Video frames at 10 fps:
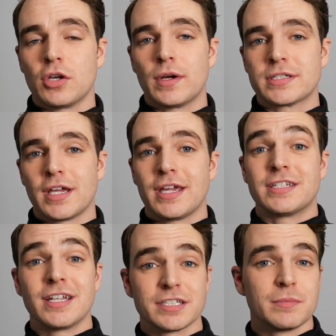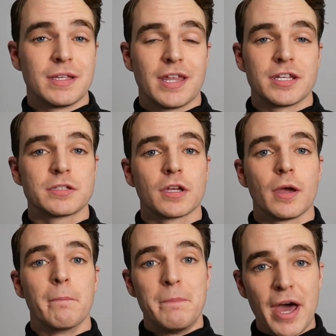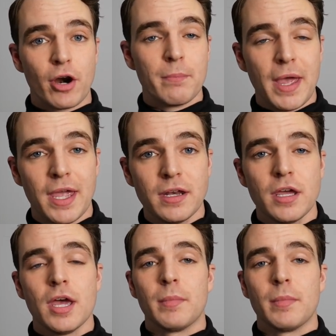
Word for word: USA doesn't mean that it's better made,